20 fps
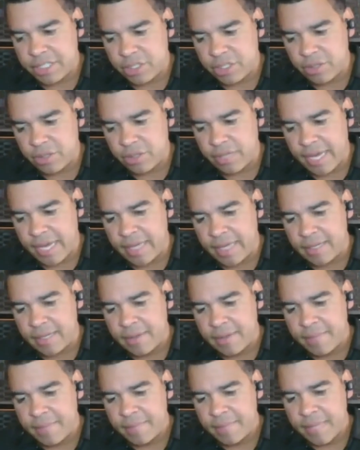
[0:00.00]
that
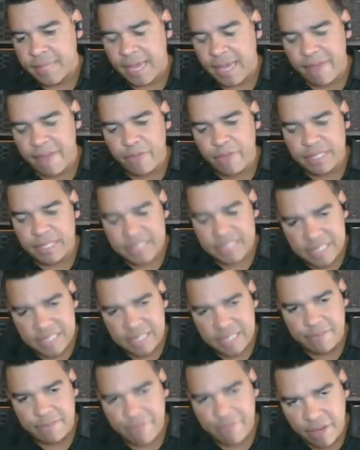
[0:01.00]
every
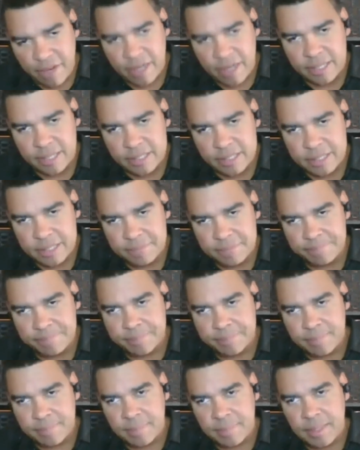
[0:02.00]
seed fund,
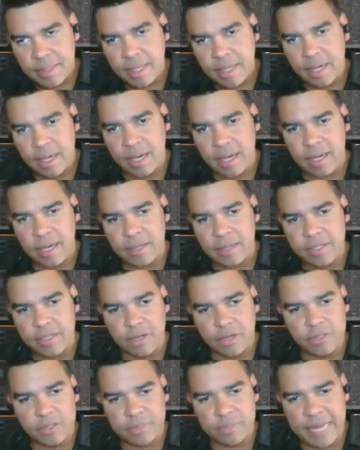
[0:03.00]
uh, you know,
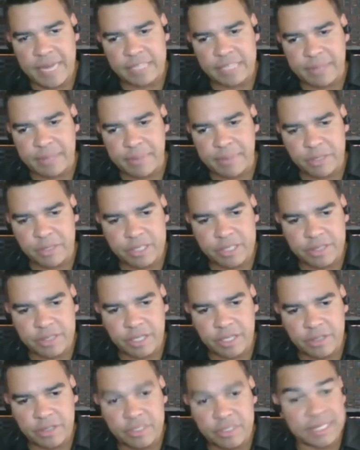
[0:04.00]
who's managed by a person of
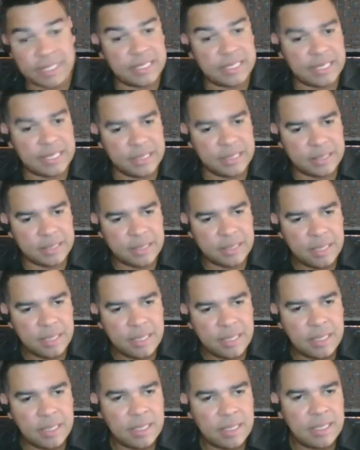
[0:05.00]
color succeeds
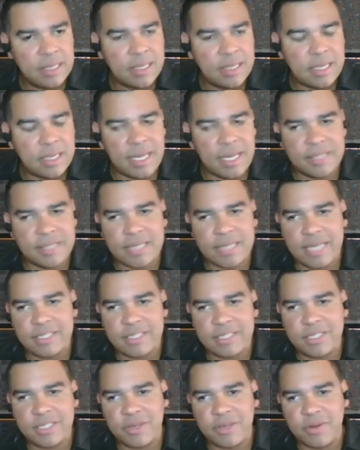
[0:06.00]
and and
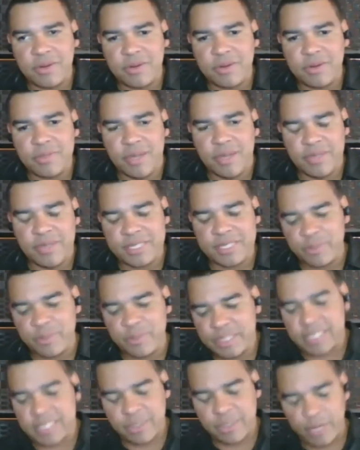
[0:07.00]
so you know this wasn't
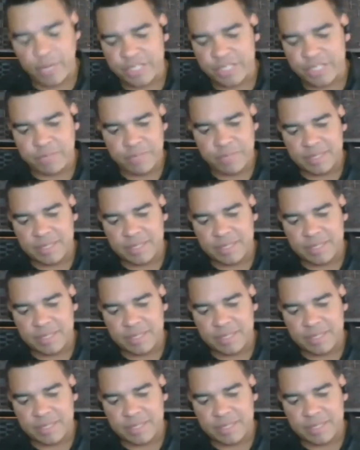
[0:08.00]
the question but the